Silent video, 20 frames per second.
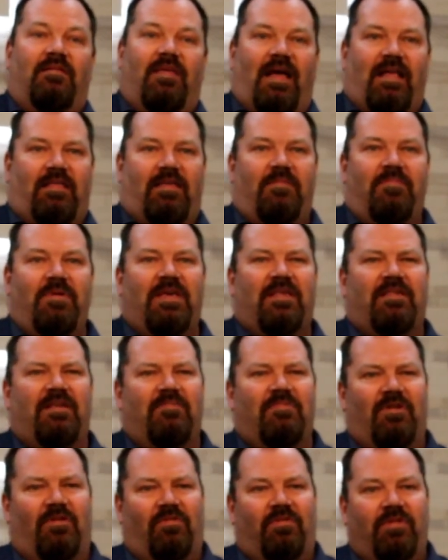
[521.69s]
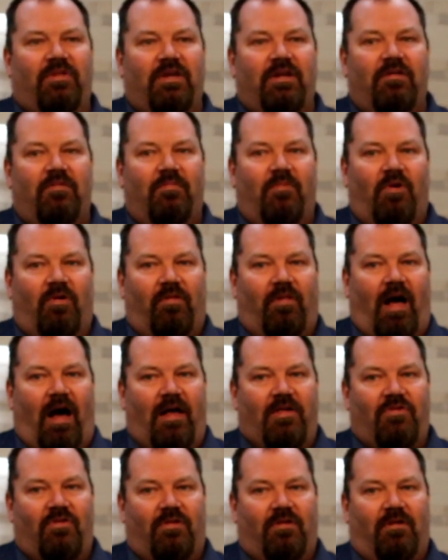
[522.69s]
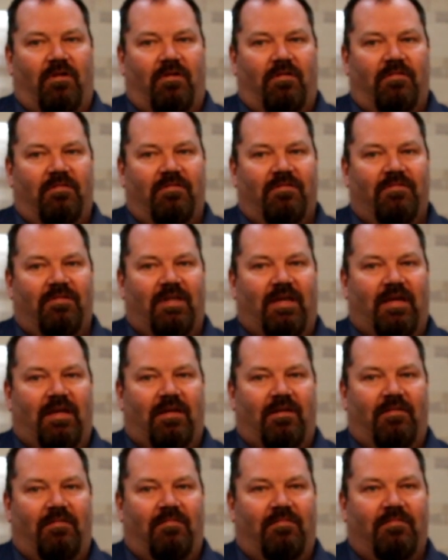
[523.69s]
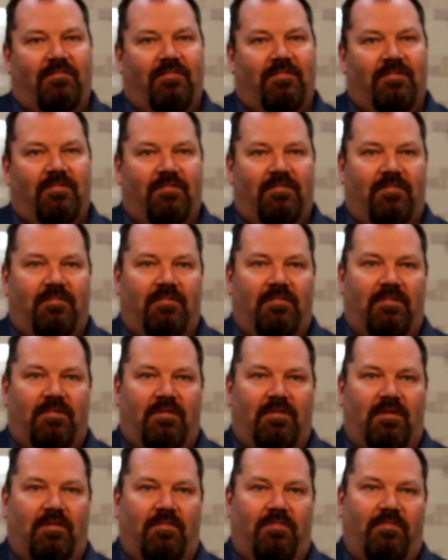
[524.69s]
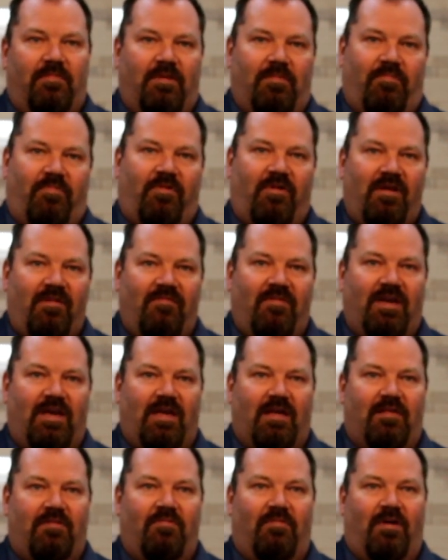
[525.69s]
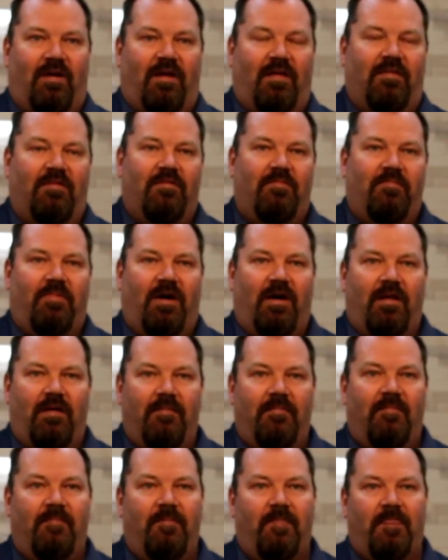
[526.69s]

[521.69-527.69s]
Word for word: That to me seems a little more logical than the, the previous ones, but